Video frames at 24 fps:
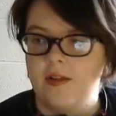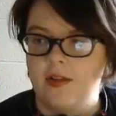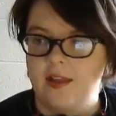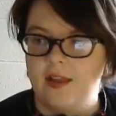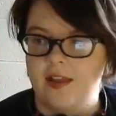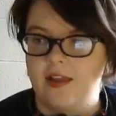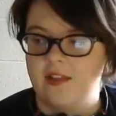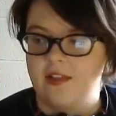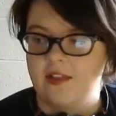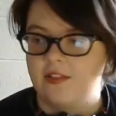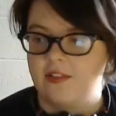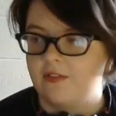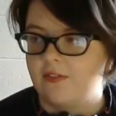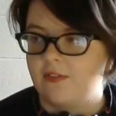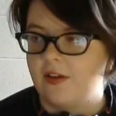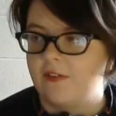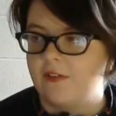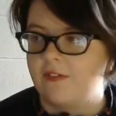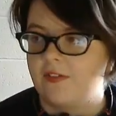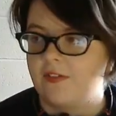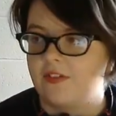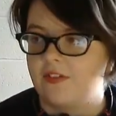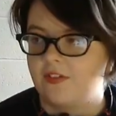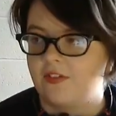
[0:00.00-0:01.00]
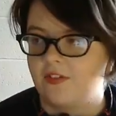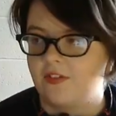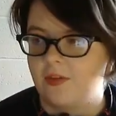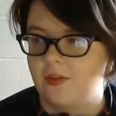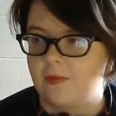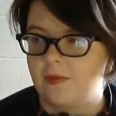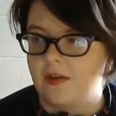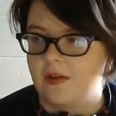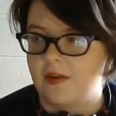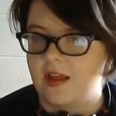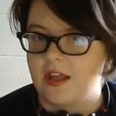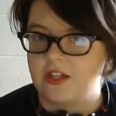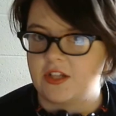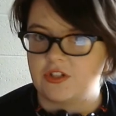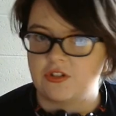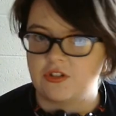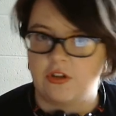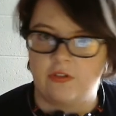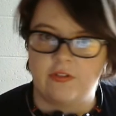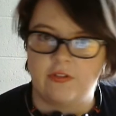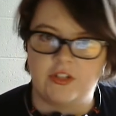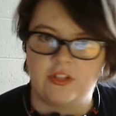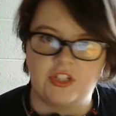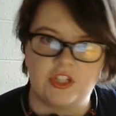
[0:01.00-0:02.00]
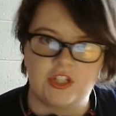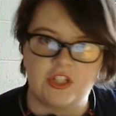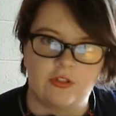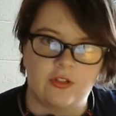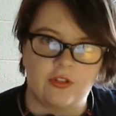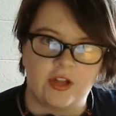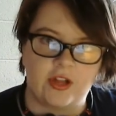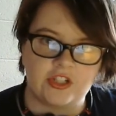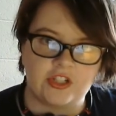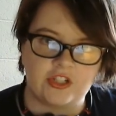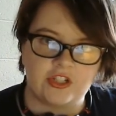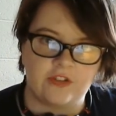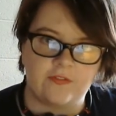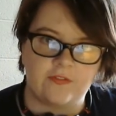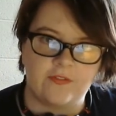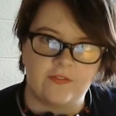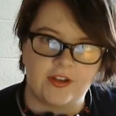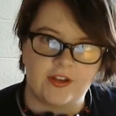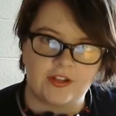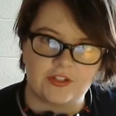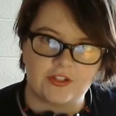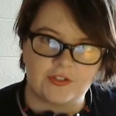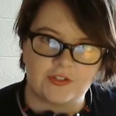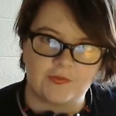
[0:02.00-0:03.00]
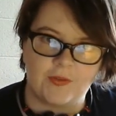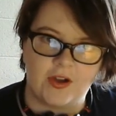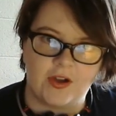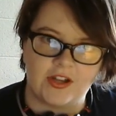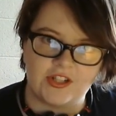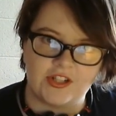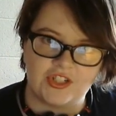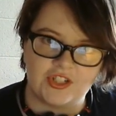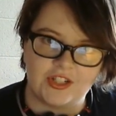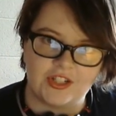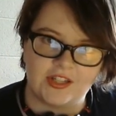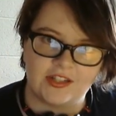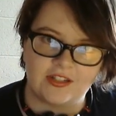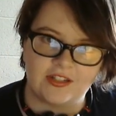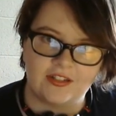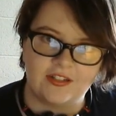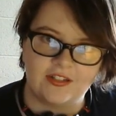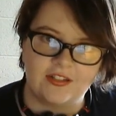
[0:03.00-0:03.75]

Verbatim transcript: It's a reference to Supernatural, which you lot should finish watching.